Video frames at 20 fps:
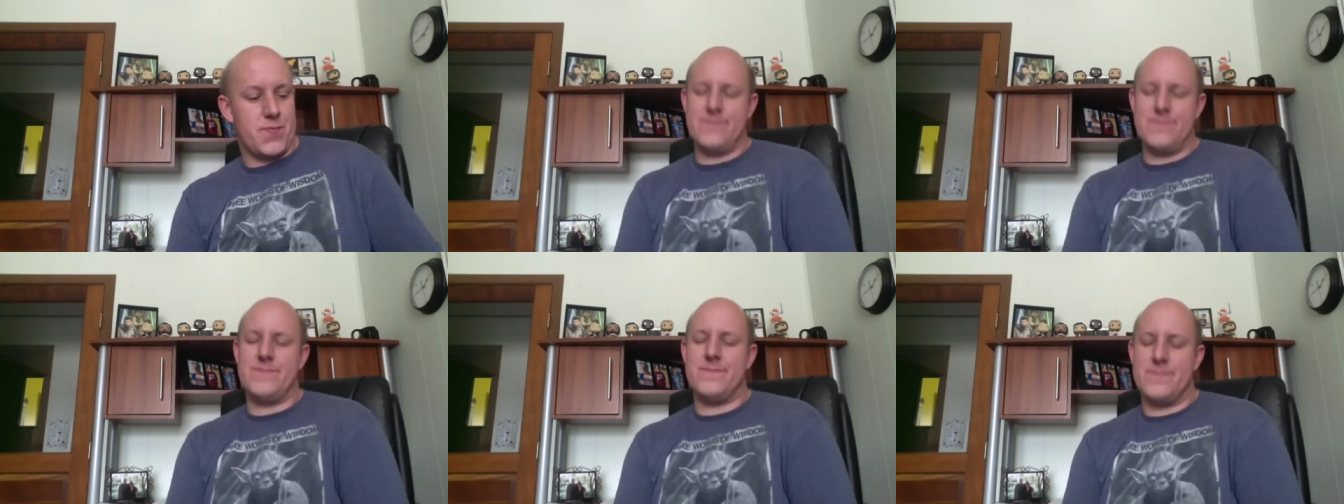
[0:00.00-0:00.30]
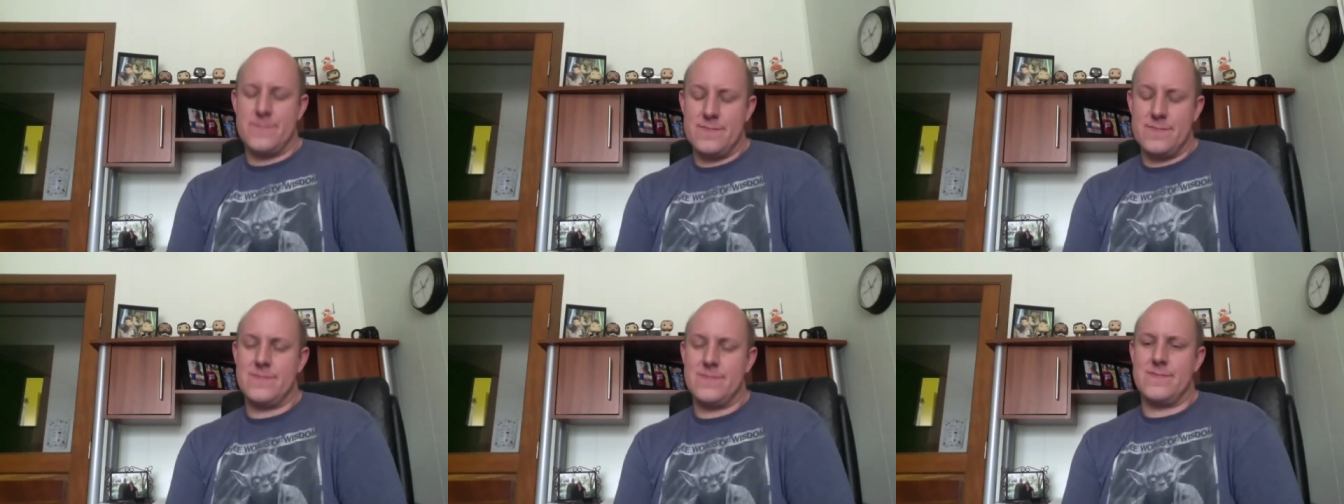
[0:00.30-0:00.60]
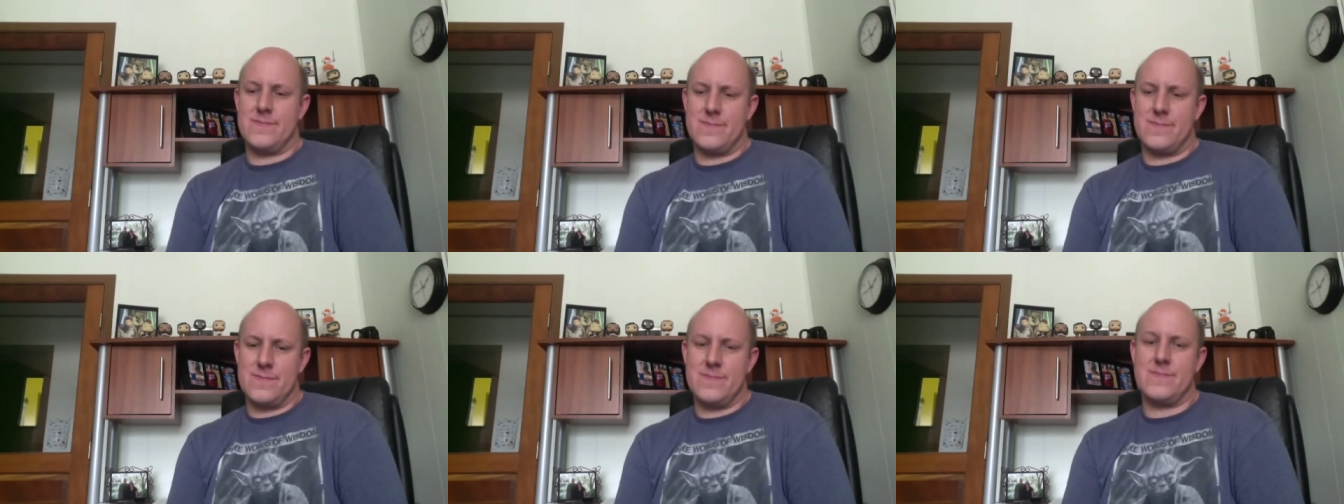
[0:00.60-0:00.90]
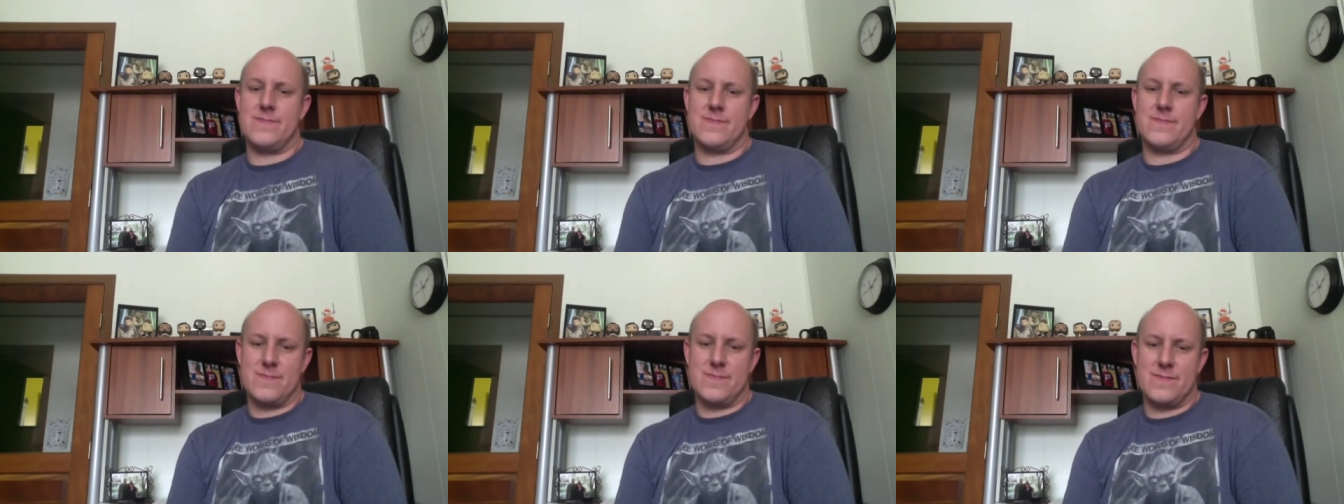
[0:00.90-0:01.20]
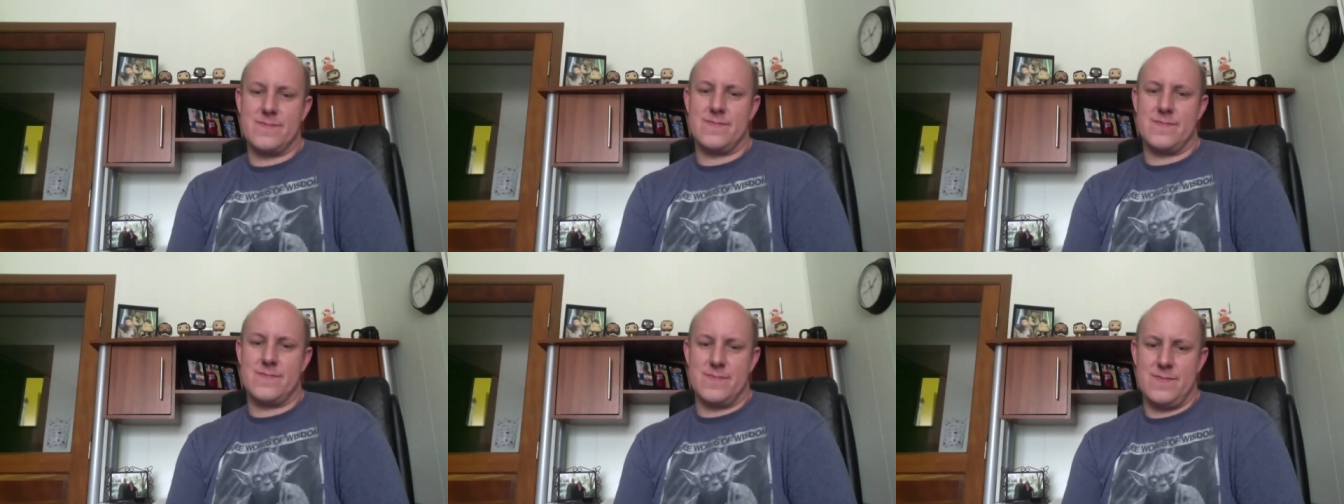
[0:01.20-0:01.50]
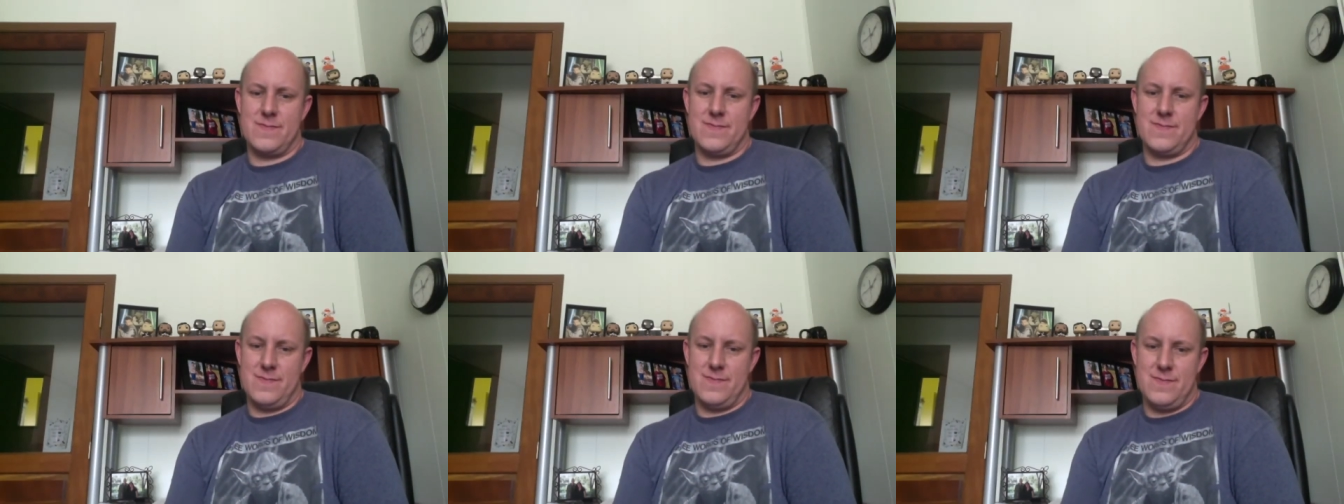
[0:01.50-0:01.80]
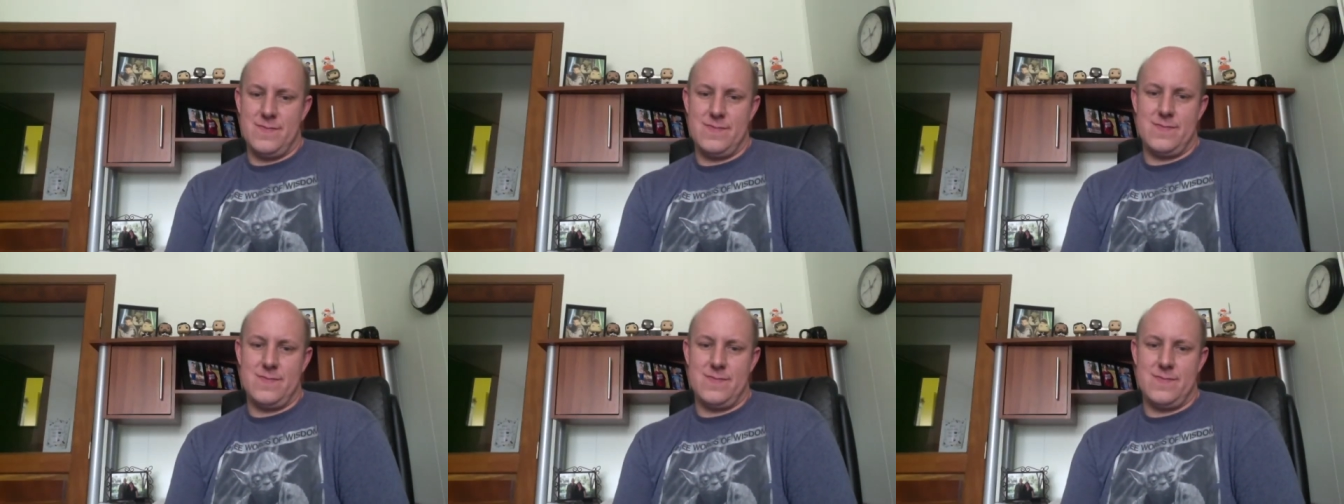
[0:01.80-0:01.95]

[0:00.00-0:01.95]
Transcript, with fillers: You know, you didn't expect them.